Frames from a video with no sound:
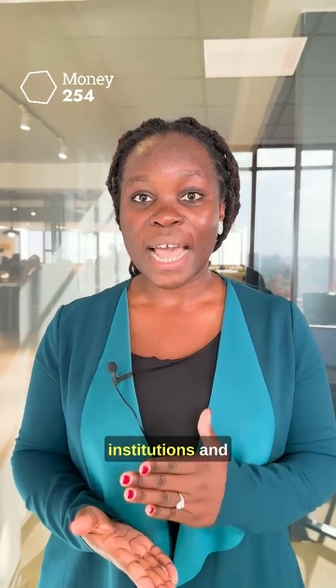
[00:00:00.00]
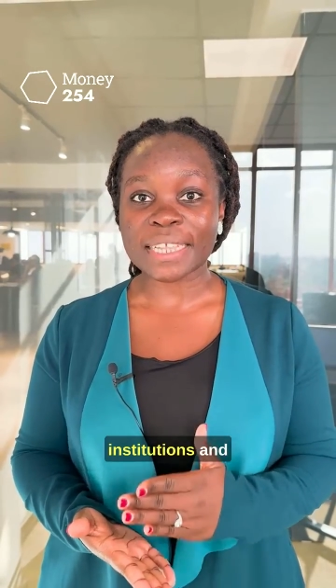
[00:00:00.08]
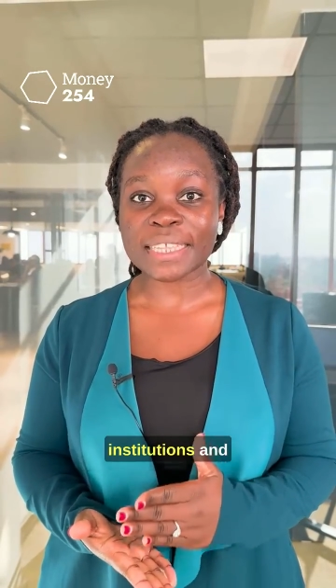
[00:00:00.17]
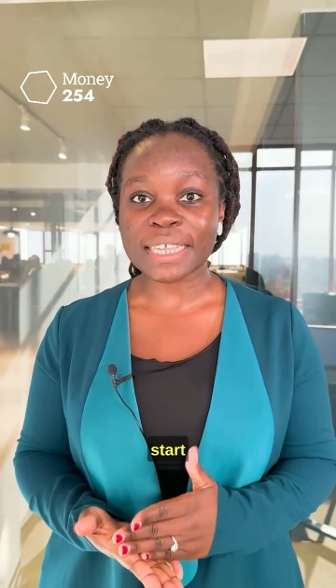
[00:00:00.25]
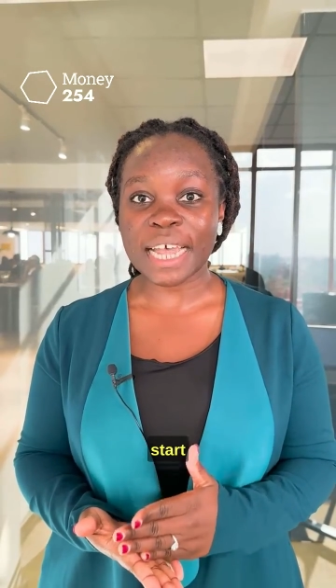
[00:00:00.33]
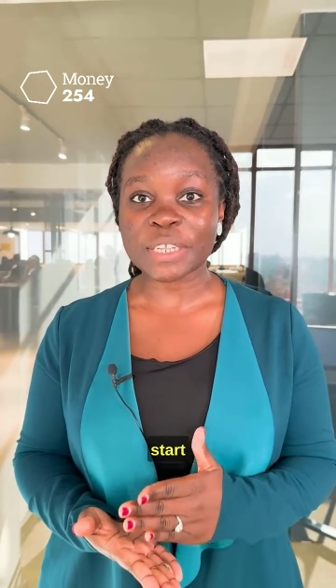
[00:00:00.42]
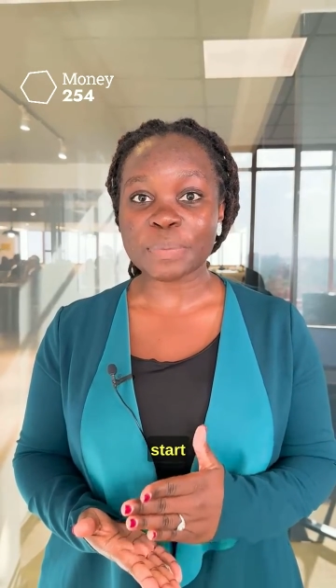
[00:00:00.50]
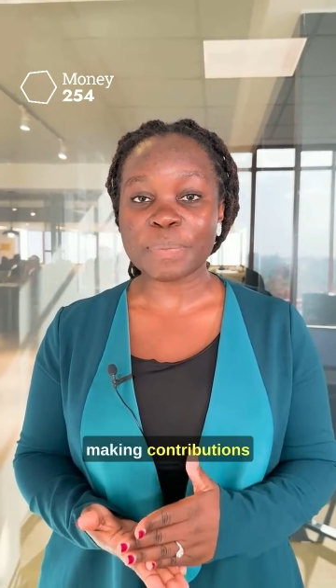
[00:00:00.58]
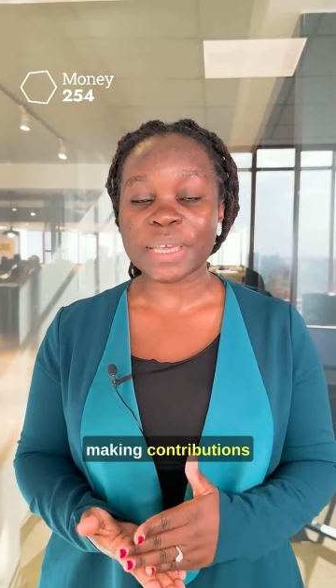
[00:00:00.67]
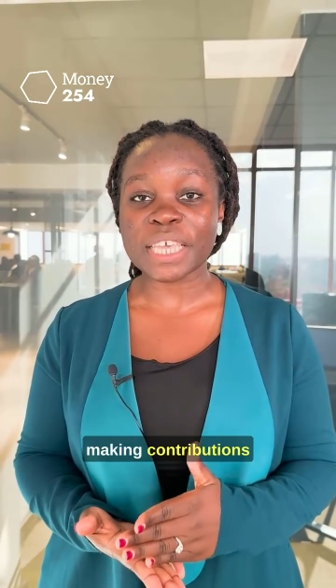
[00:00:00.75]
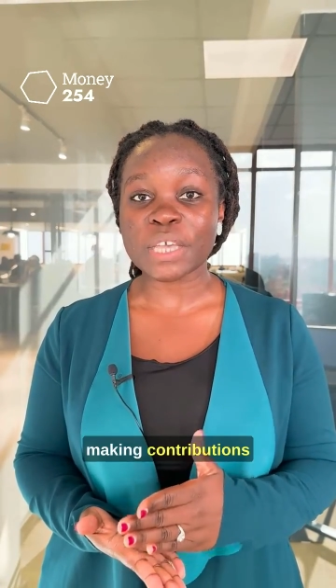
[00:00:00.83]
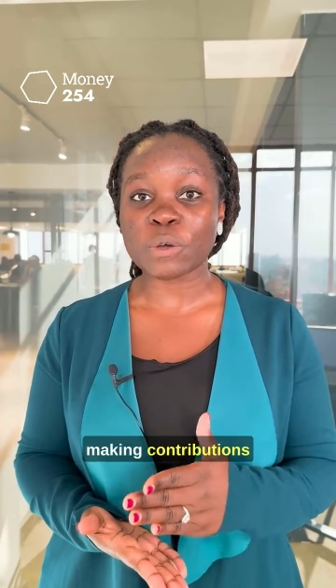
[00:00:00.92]
and start
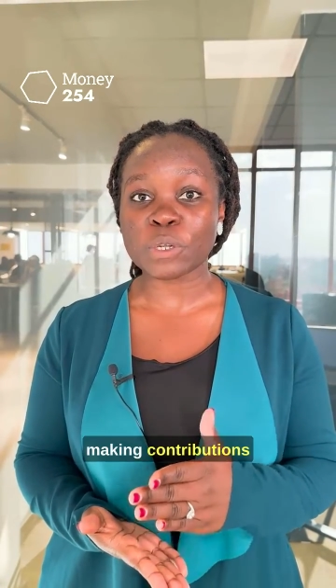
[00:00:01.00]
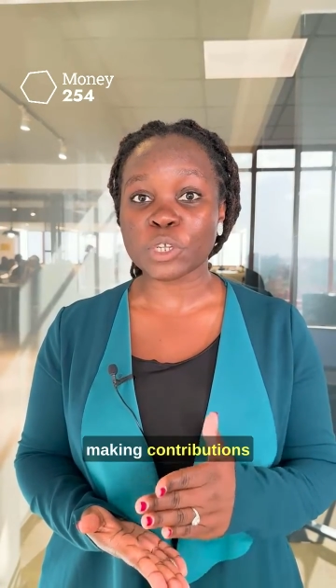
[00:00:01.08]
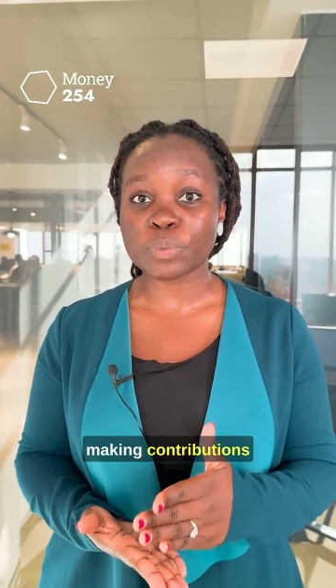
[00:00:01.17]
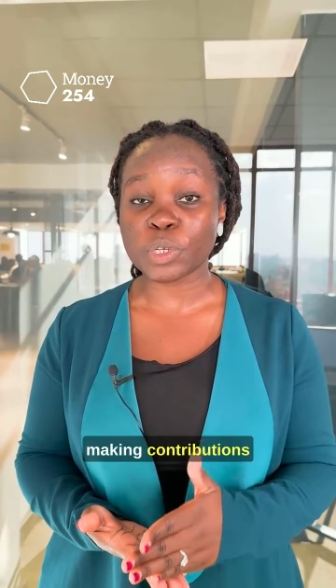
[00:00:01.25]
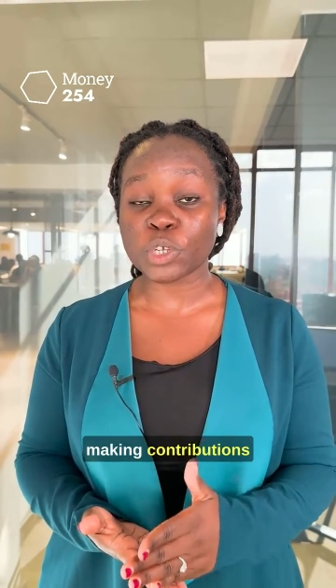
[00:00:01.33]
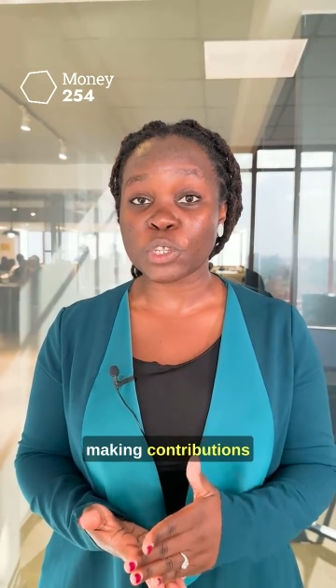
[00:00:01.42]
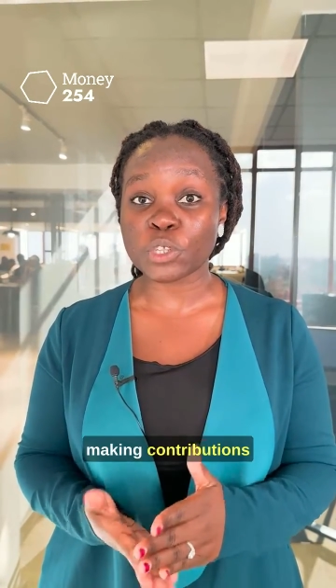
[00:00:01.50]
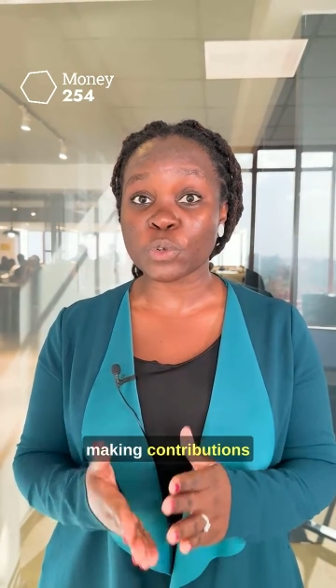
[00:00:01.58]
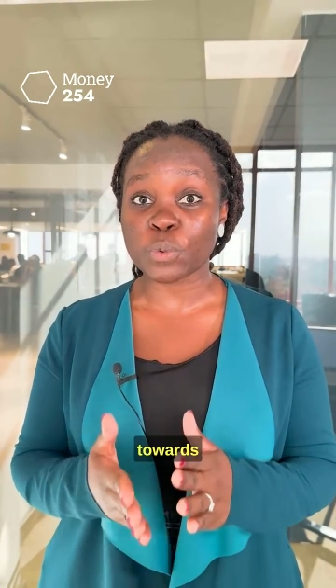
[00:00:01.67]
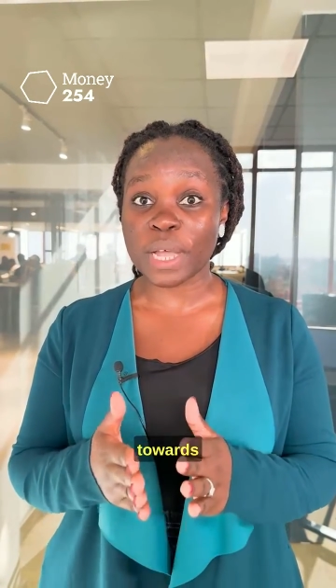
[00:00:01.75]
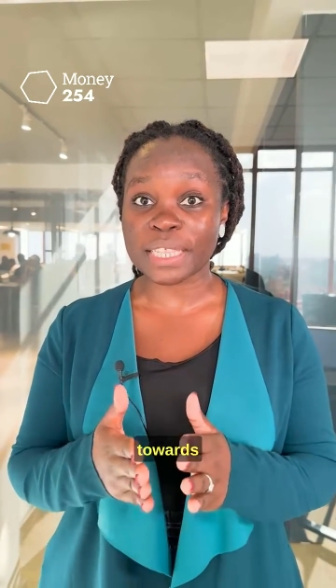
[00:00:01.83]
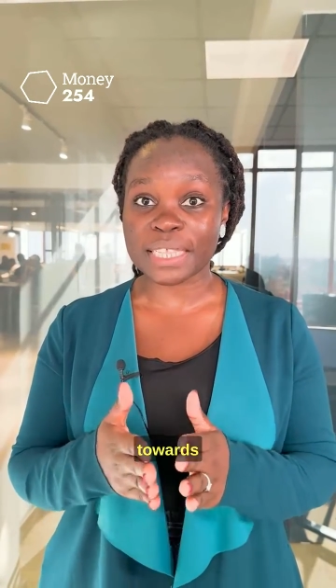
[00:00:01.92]
making contributions
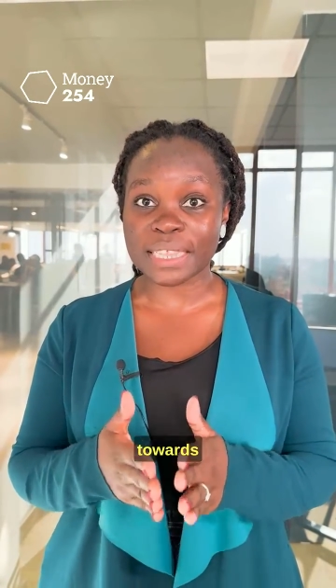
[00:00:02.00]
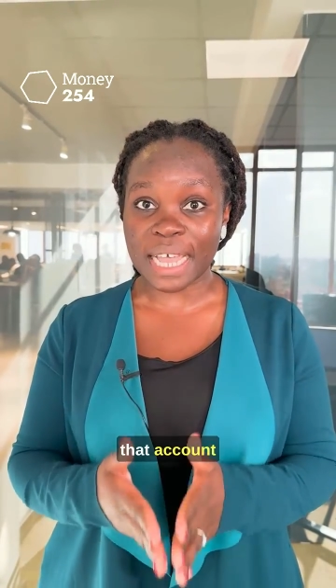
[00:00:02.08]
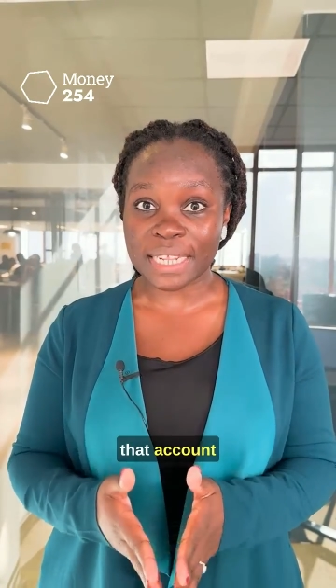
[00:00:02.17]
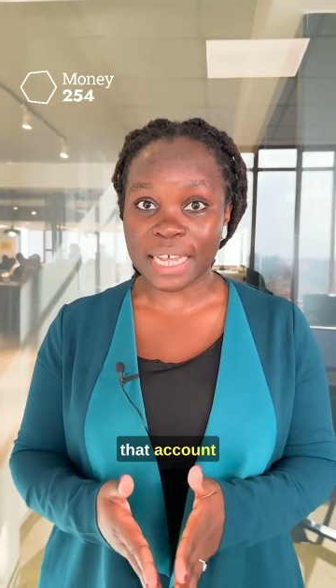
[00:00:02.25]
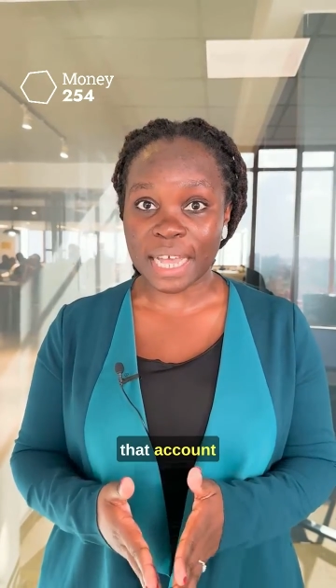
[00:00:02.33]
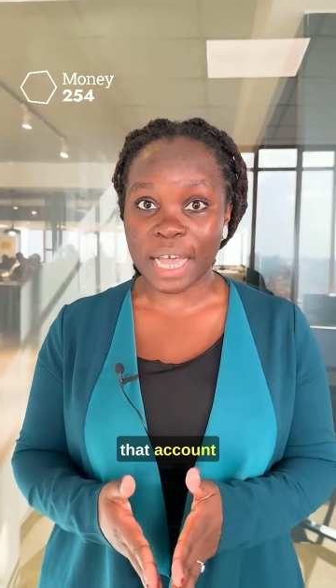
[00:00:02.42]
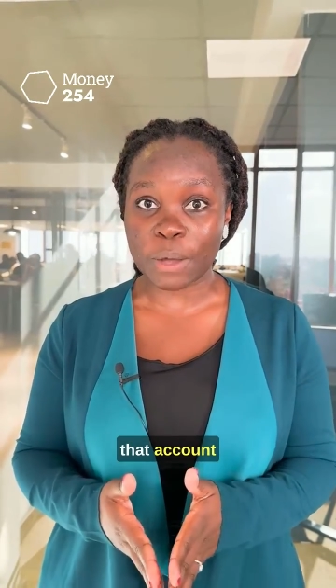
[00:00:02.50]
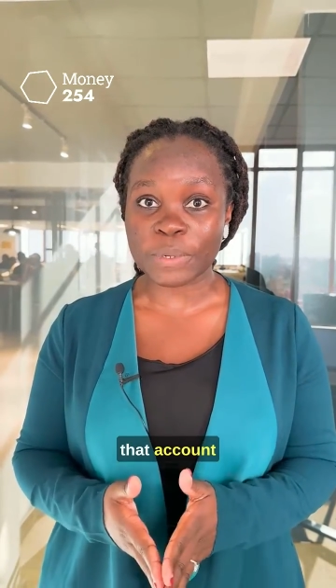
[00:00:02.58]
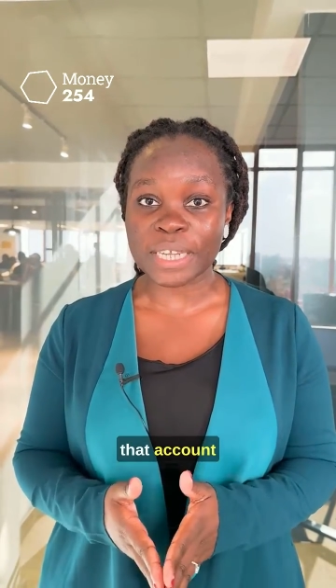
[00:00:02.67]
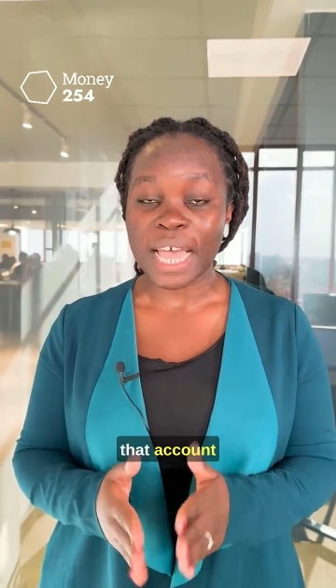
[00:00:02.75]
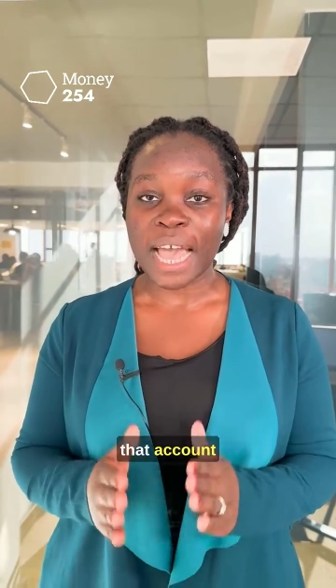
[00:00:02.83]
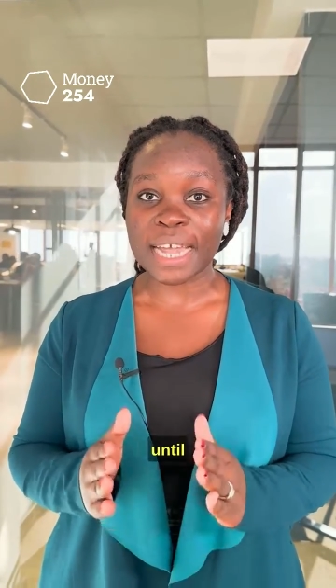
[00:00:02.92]
towards that account